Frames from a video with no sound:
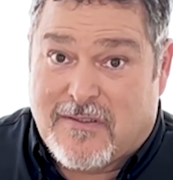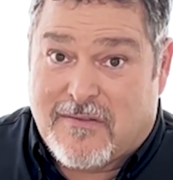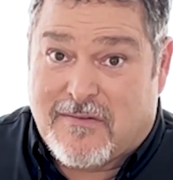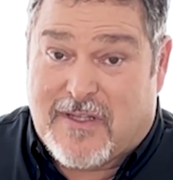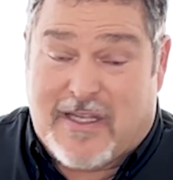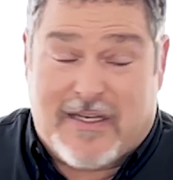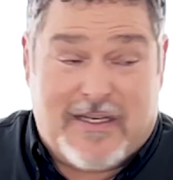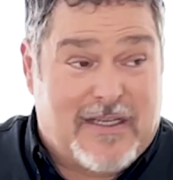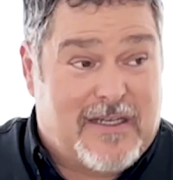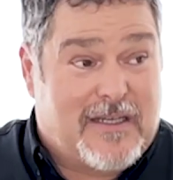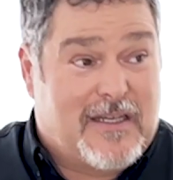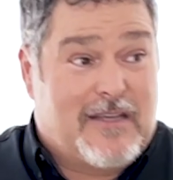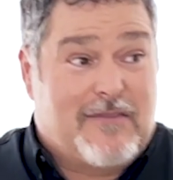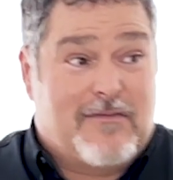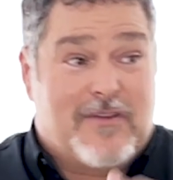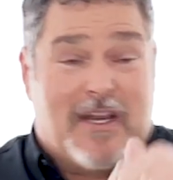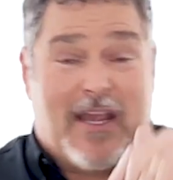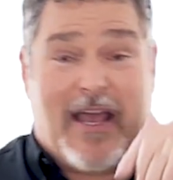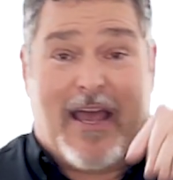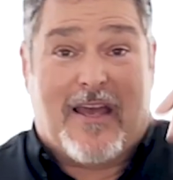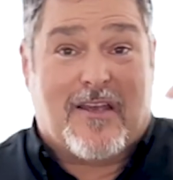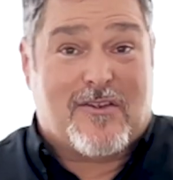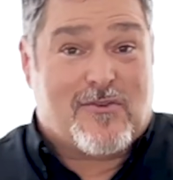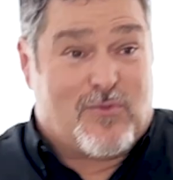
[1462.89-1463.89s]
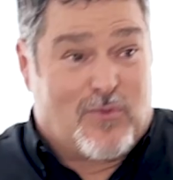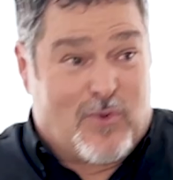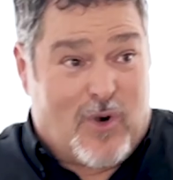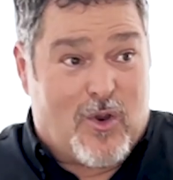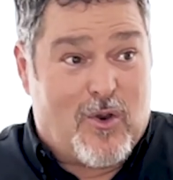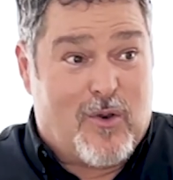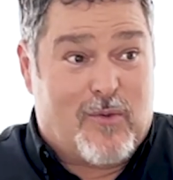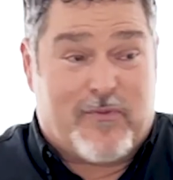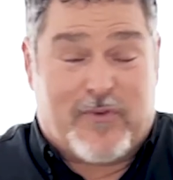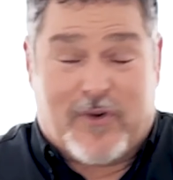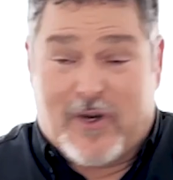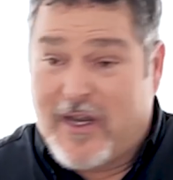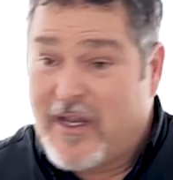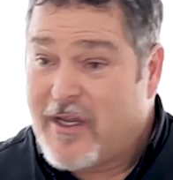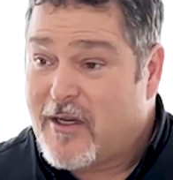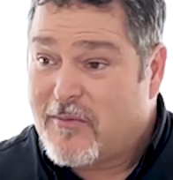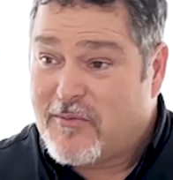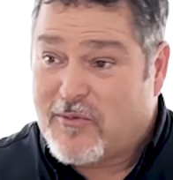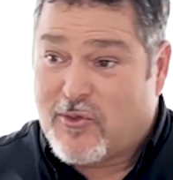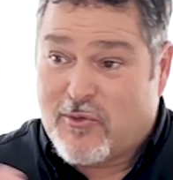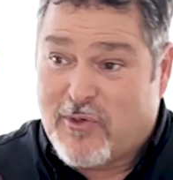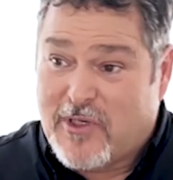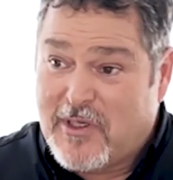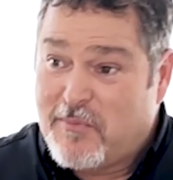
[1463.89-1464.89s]
They didn't even ask Rome for
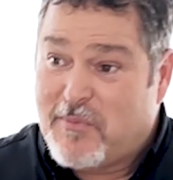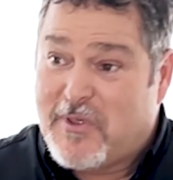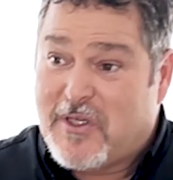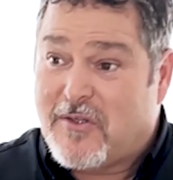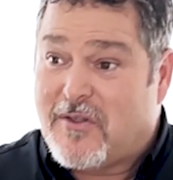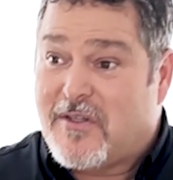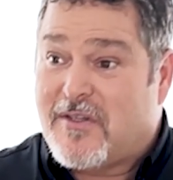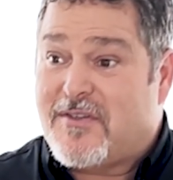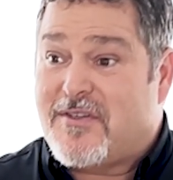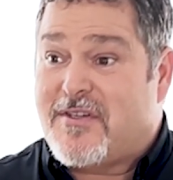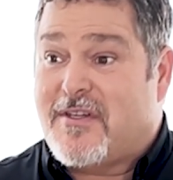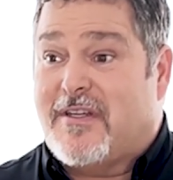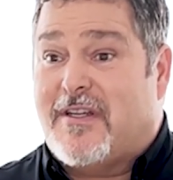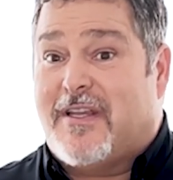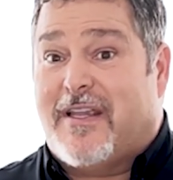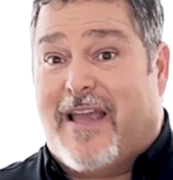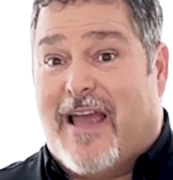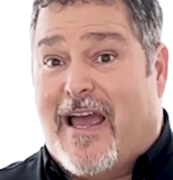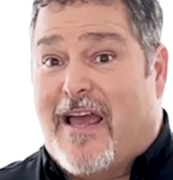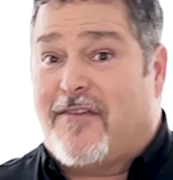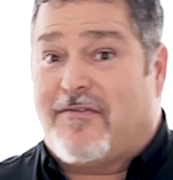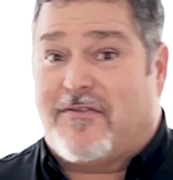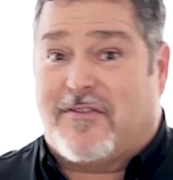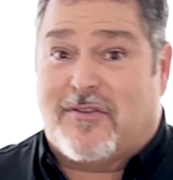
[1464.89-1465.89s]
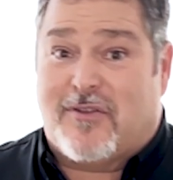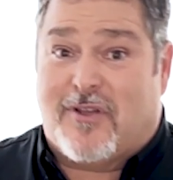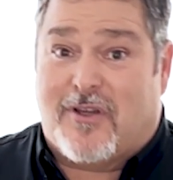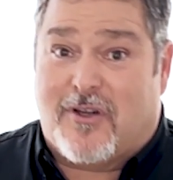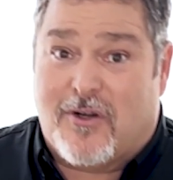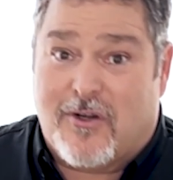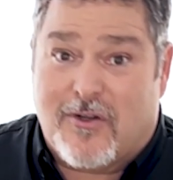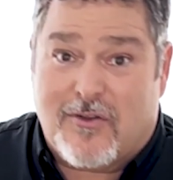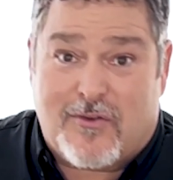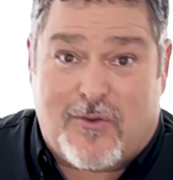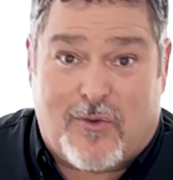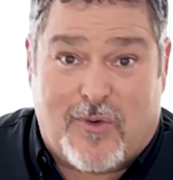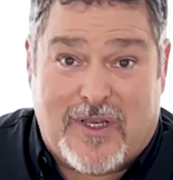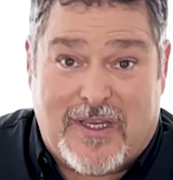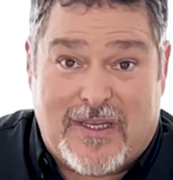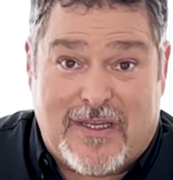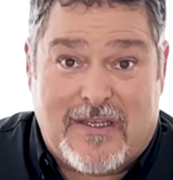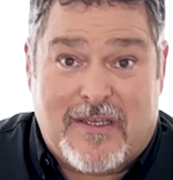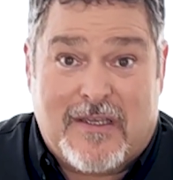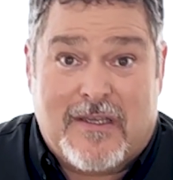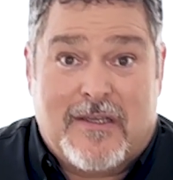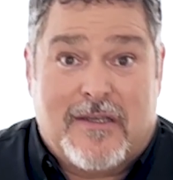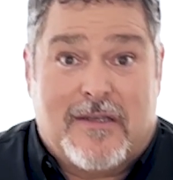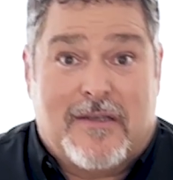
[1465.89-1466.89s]
help to rebuild the city after the
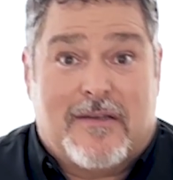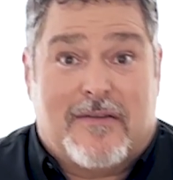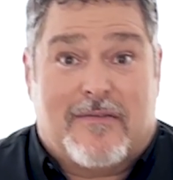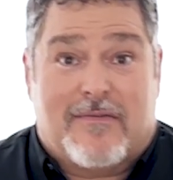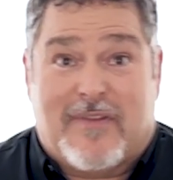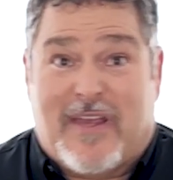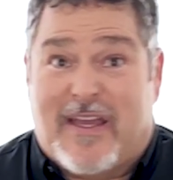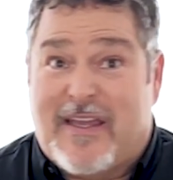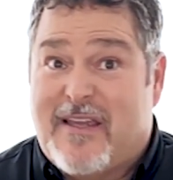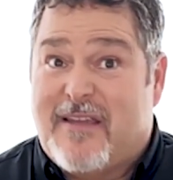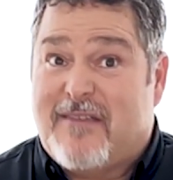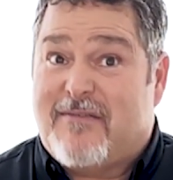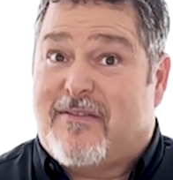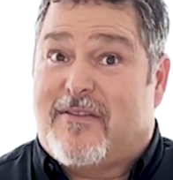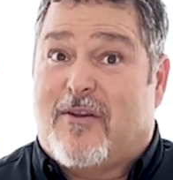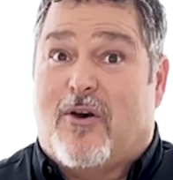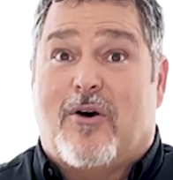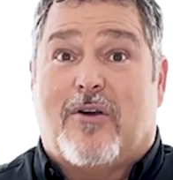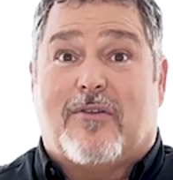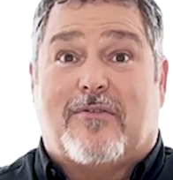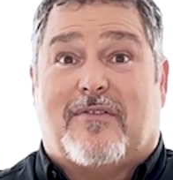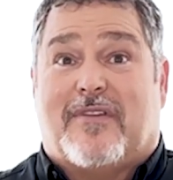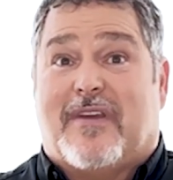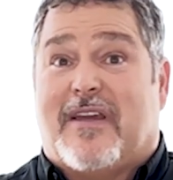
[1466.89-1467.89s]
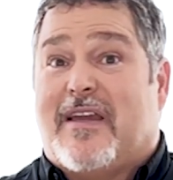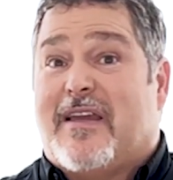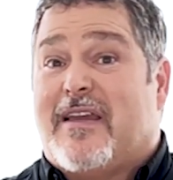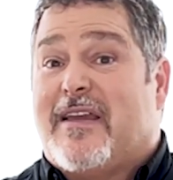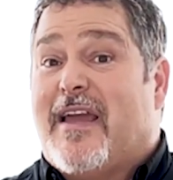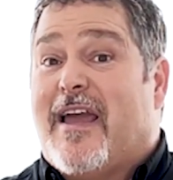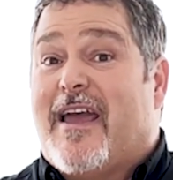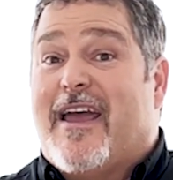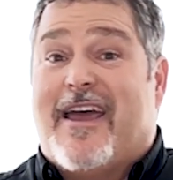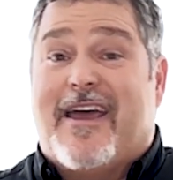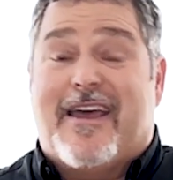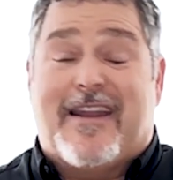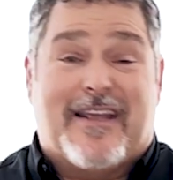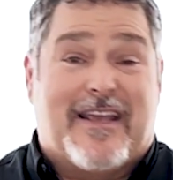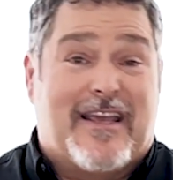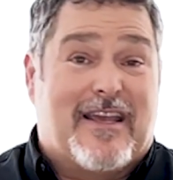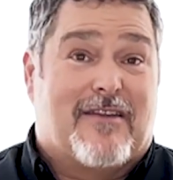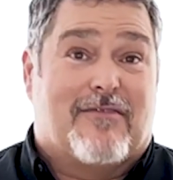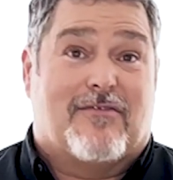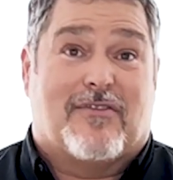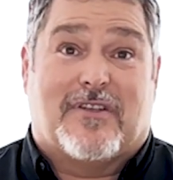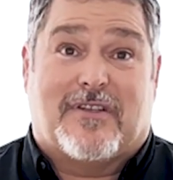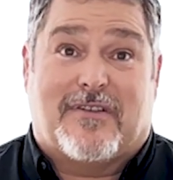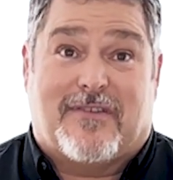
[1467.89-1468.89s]
earthquake. They thought they had
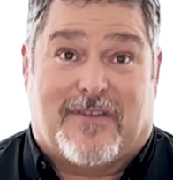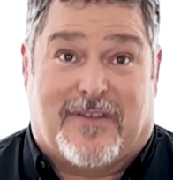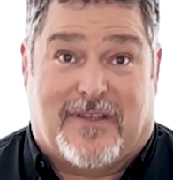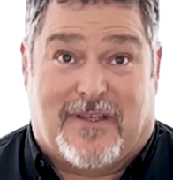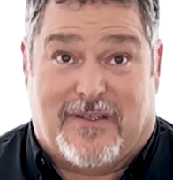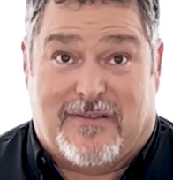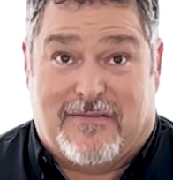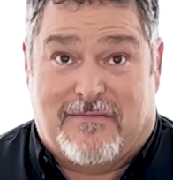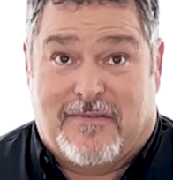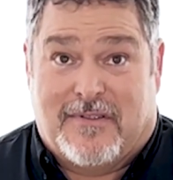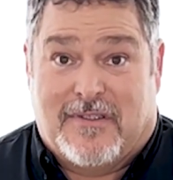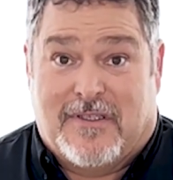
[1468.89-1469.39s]
everything.